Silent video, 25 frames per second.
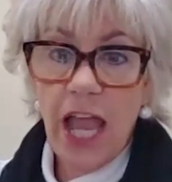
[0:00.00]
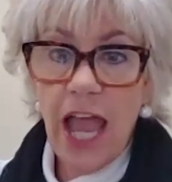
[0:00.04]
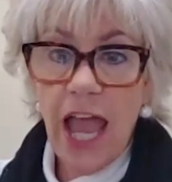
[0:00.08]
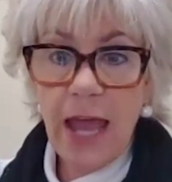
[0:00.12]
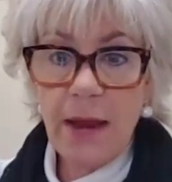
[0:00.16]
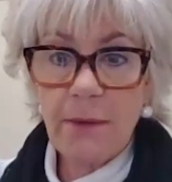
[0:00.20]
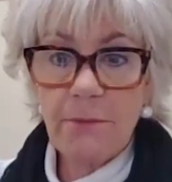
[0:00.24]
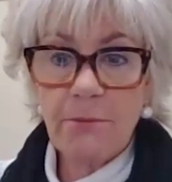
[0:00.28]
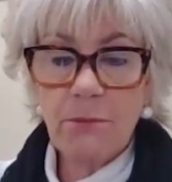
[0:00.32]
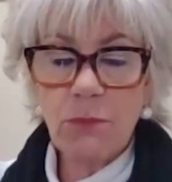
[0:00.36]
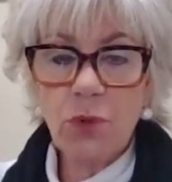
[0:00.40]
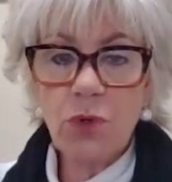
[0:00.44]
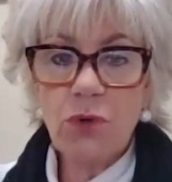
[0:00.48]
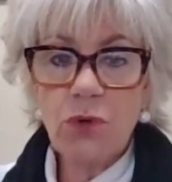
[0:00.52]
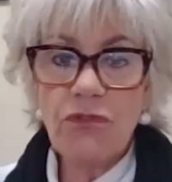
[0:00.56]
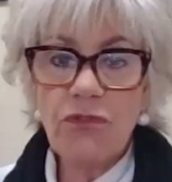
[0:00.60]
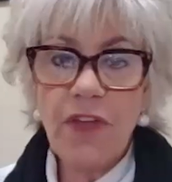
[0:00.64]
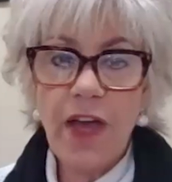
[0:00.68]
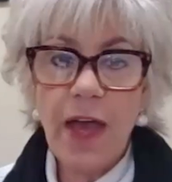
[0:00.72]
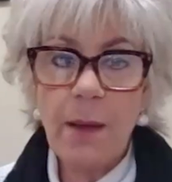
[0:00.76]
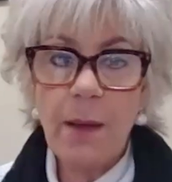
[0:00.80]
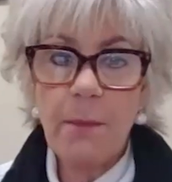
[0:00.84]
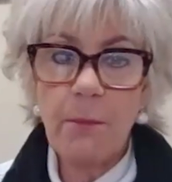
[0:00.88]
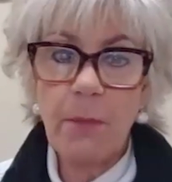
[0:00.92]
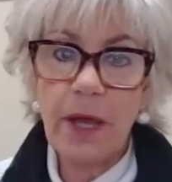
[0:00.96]
and move
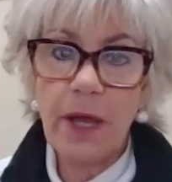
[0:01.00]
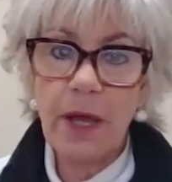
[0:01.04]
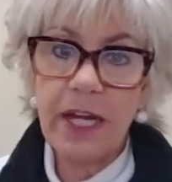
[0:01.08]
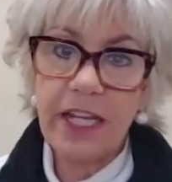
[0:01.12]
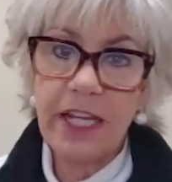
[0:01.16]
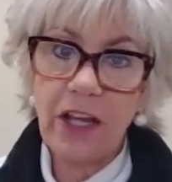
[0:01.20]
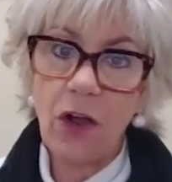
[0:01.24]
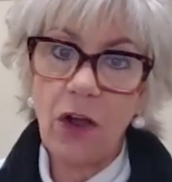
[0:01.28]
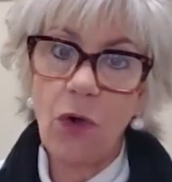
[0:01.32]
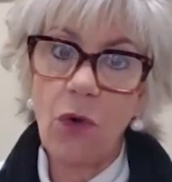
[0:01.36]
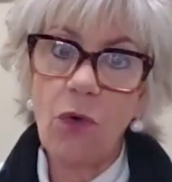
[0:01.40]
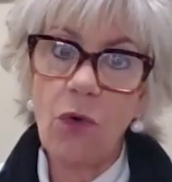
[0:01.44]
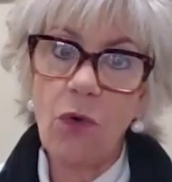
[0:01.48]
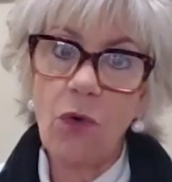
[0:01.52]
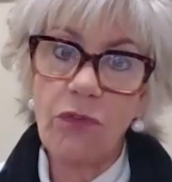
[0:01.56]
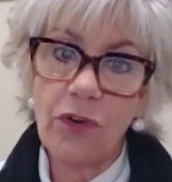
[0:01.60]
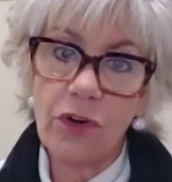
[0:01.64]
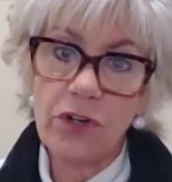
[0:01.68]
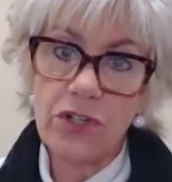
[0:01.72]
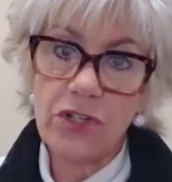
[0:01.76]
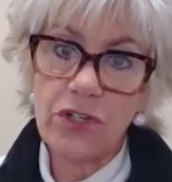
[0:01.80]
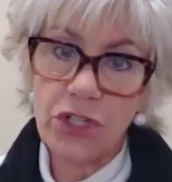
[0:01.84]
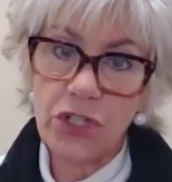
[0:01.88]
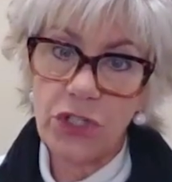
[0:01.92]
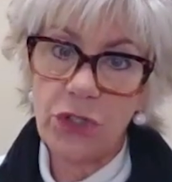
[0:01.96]
that money
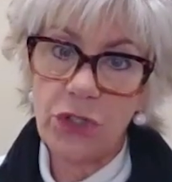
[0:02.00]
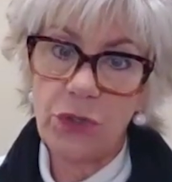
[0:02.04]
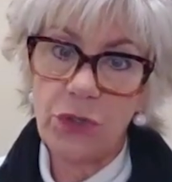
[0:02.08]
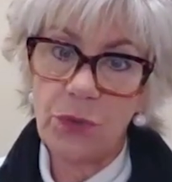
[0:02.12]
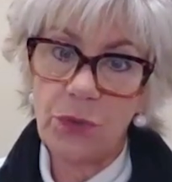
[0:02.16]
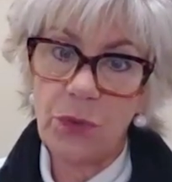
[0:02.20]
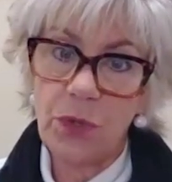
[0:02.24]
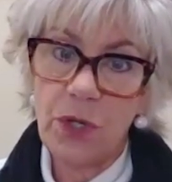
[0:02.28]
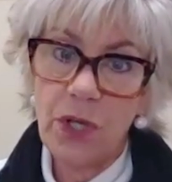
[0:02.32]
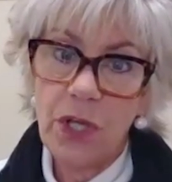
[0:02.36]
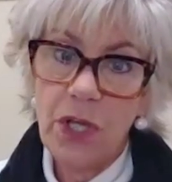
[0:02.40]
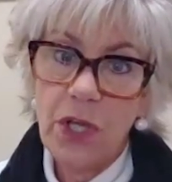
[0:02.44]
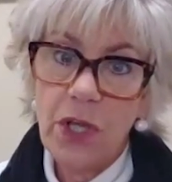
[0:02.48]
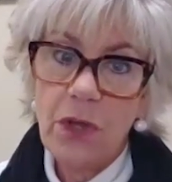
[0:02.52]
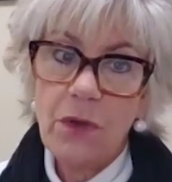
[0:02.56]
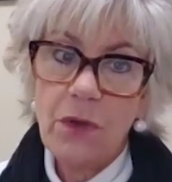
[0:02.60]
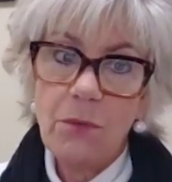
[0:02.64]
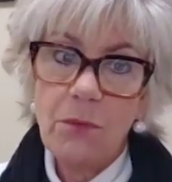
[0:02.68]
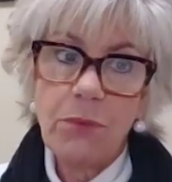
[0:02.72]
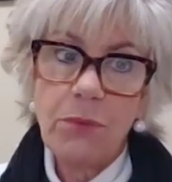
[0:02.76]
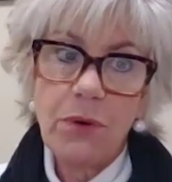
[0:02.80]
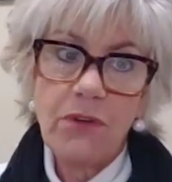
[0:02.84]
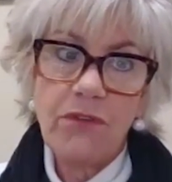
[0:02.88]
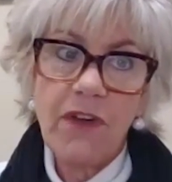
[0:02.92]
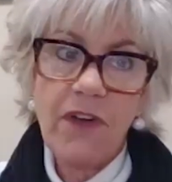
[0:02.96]
over to
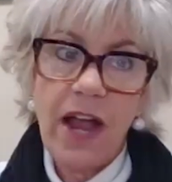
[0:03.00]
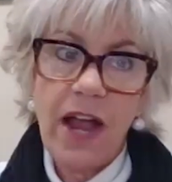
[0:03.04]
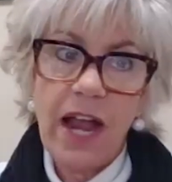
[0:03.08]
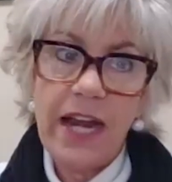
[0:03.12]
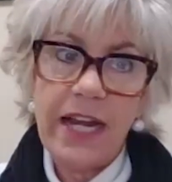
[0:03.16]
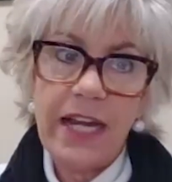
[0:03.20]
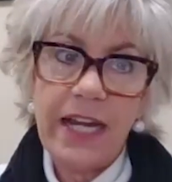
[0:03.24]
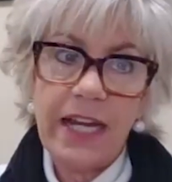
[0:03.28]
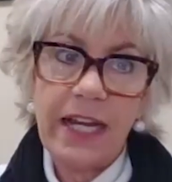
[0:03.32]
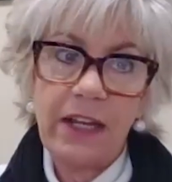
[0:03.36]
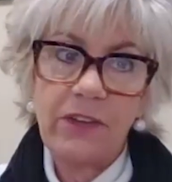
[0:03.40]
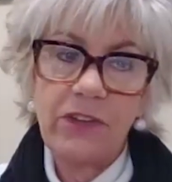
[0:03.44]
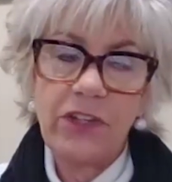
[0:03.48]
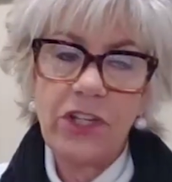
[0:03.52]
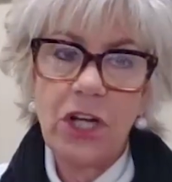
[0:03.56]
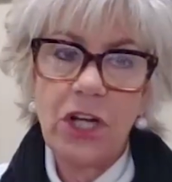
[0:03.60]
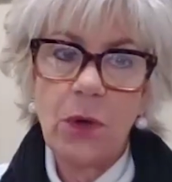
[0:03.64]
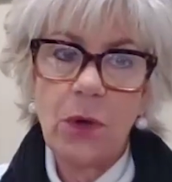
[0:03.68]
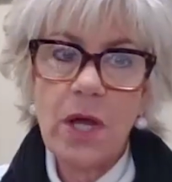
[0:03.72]
providing,